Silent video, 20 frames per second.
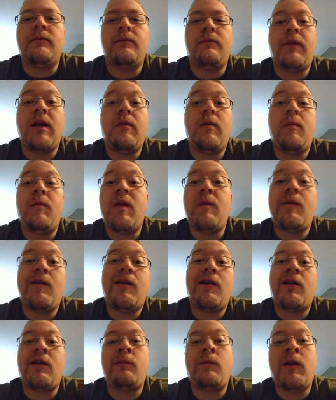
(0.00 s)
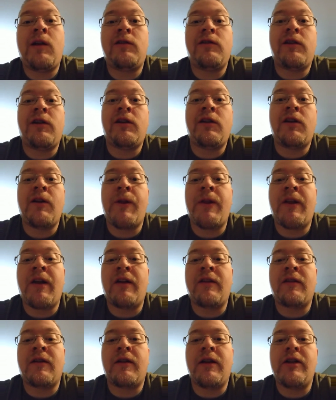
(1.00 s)
maybe not makes it into the
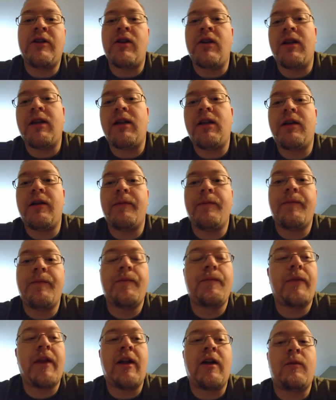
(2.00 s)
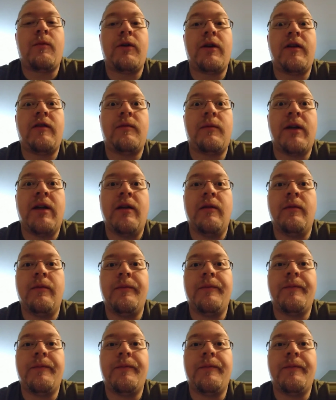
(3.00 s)
Escalation League. They are pretty sweet.